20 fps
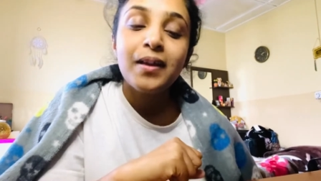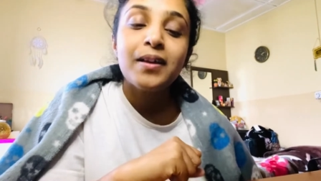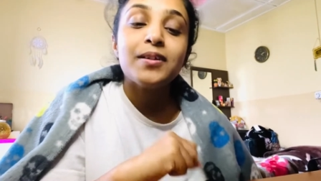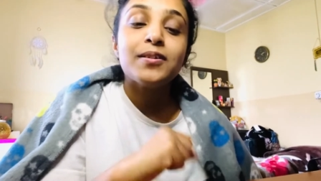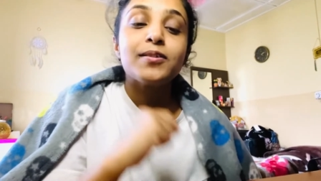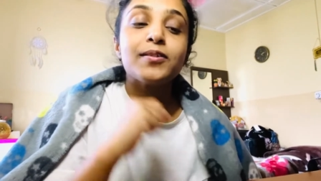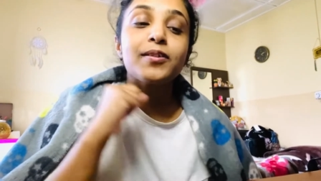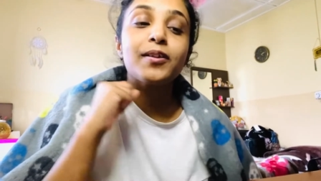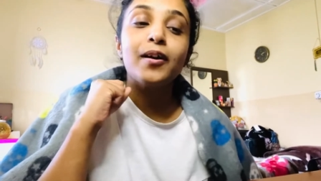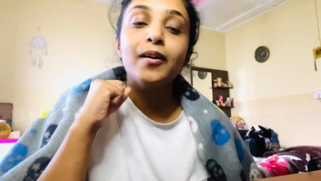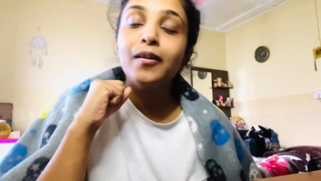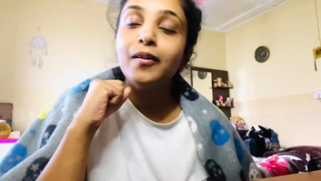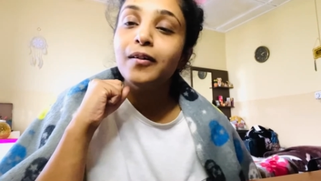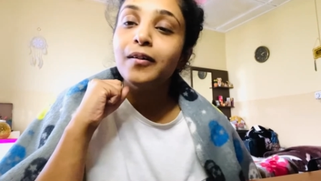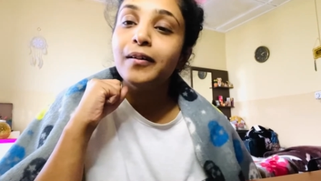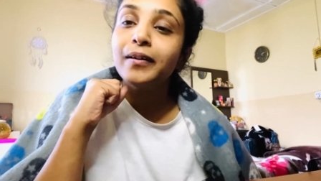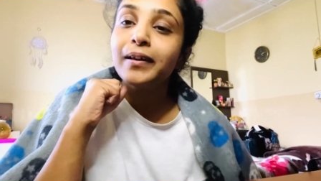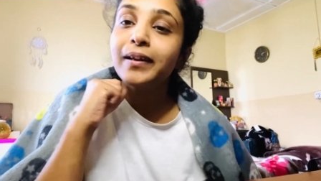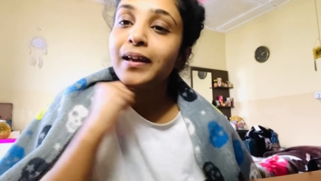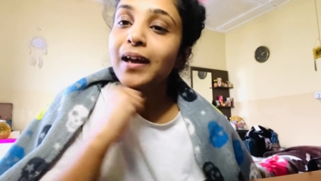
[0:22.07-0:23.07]

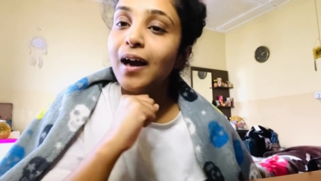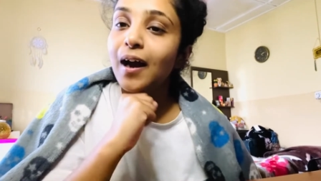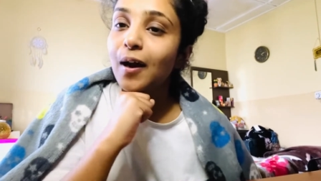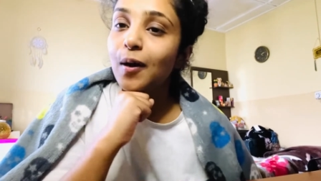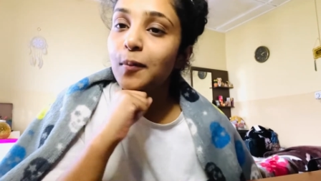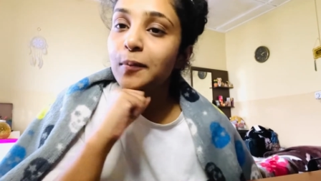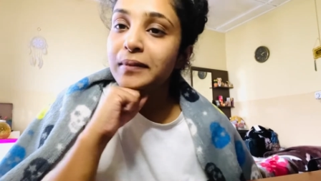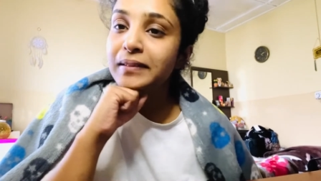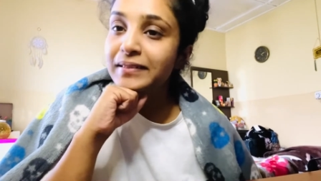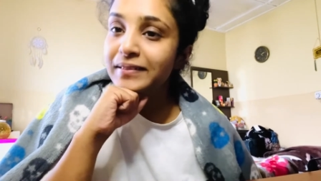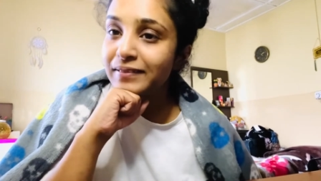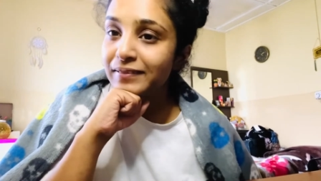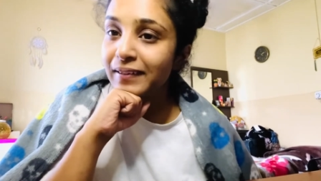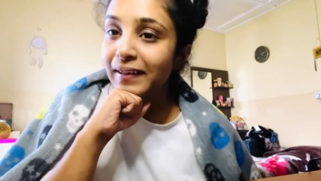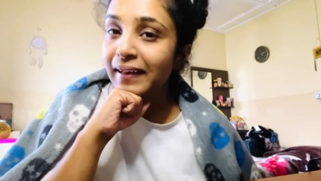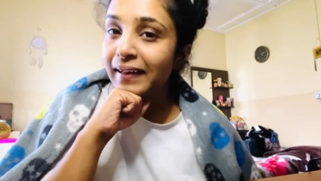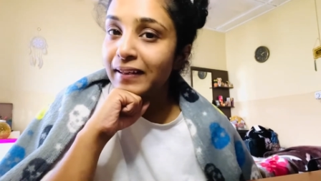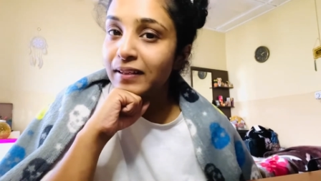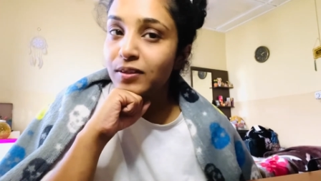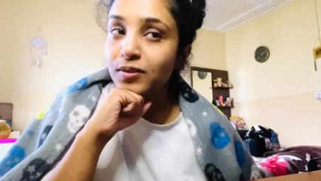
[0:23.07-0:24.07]
so yeah we'll try
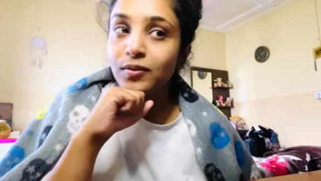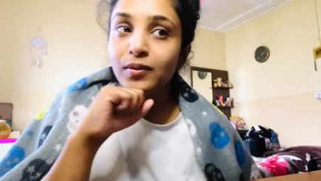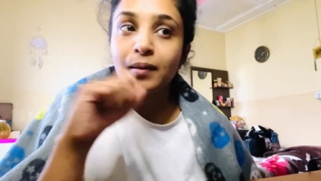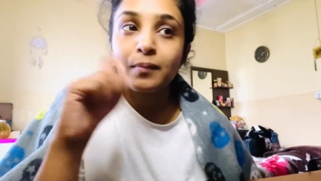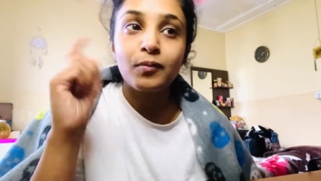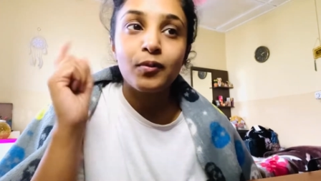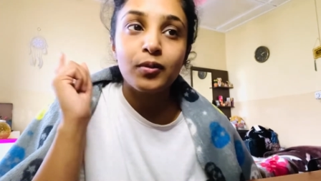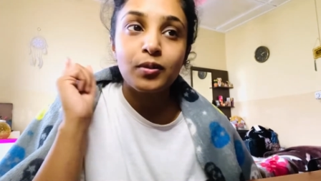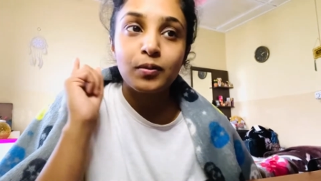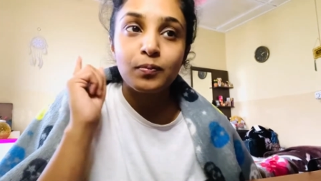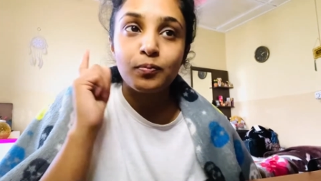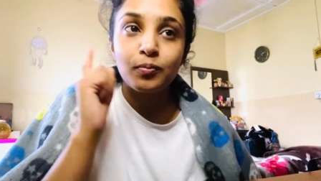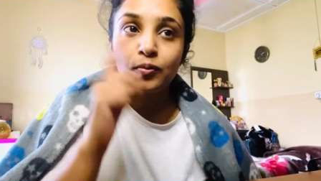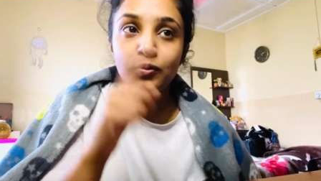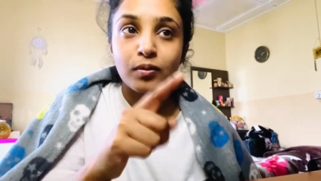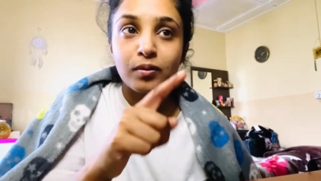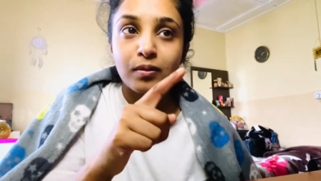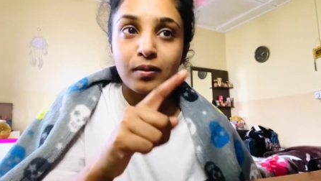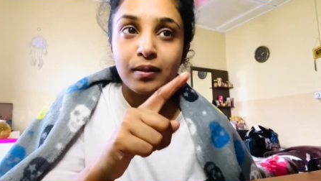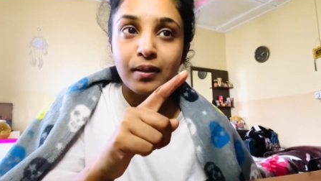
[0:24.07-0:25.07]
it so i'm going to put
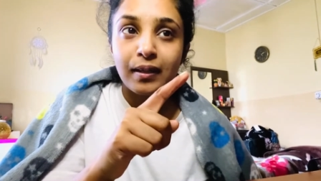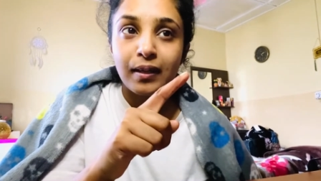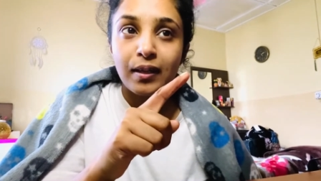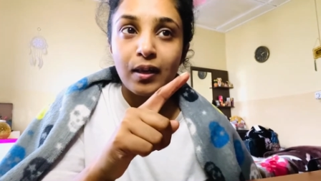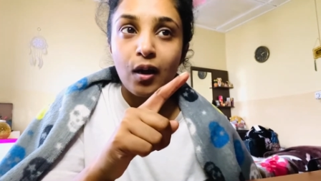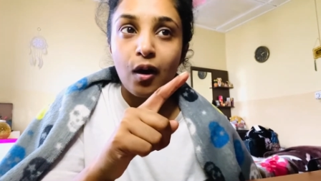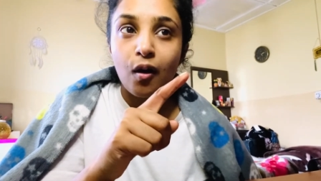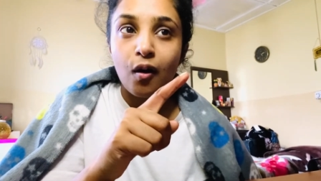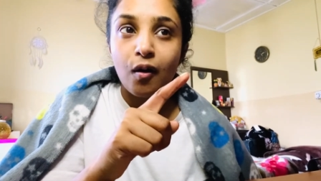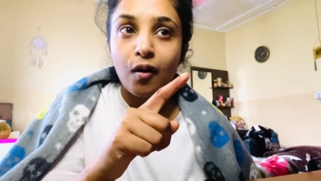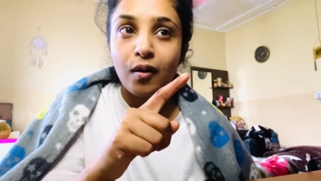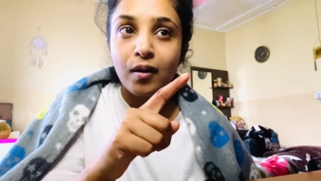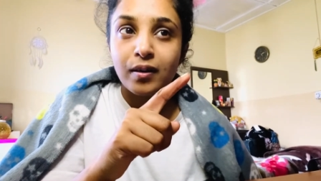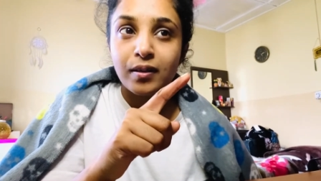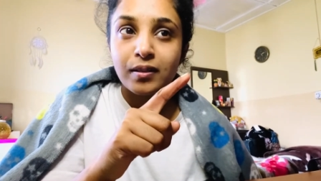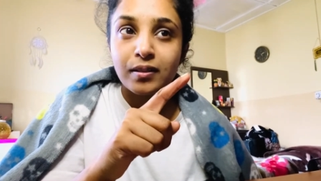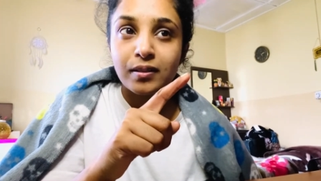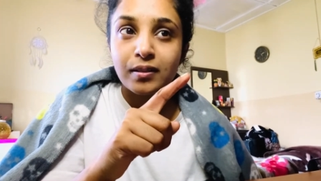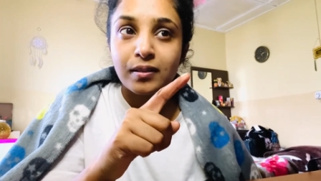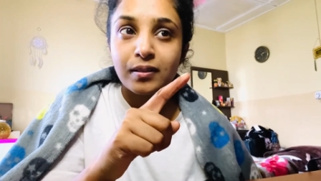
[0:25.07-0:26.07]
the
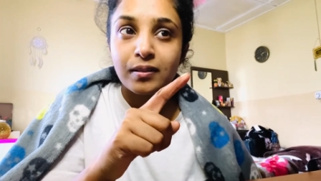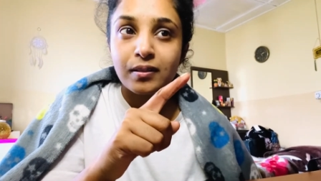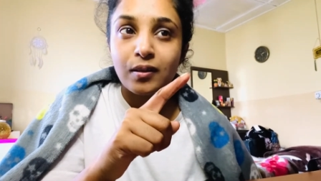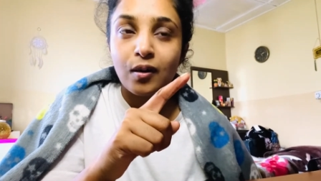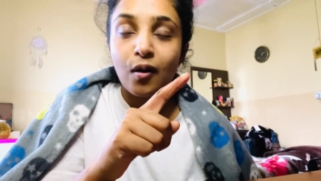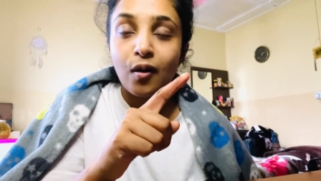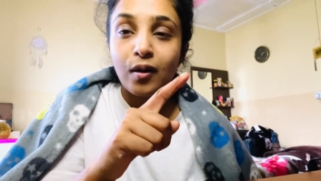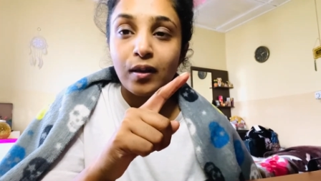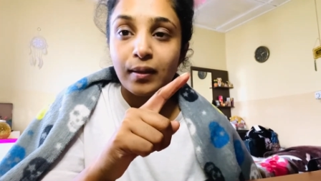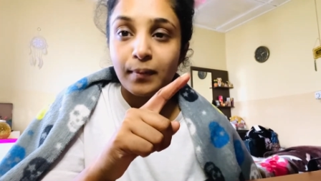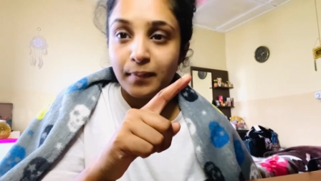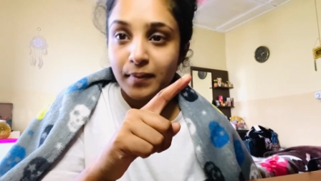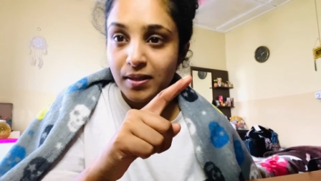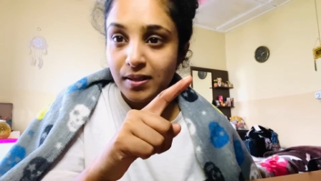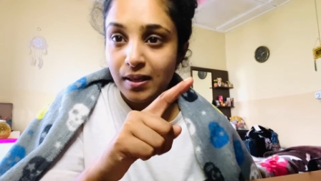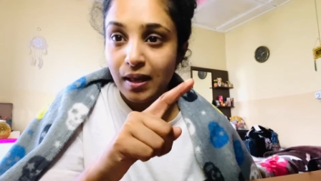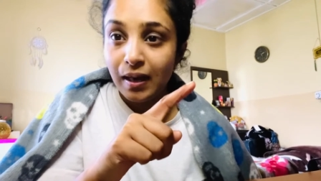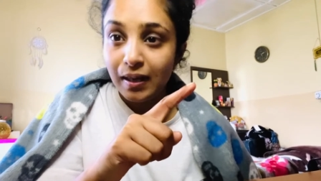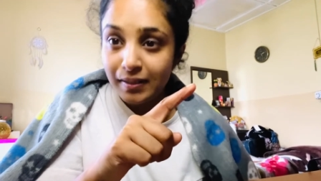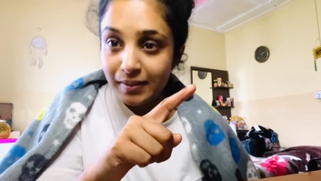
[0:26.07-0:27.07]
order on pizza
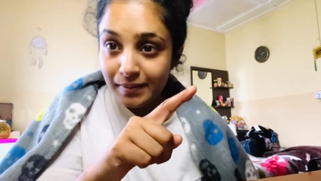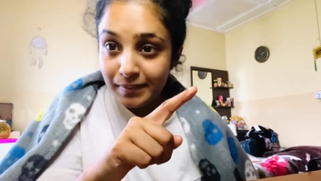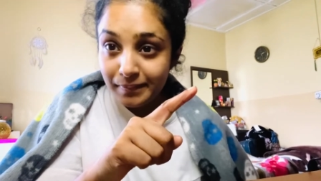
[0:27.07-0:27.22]
hut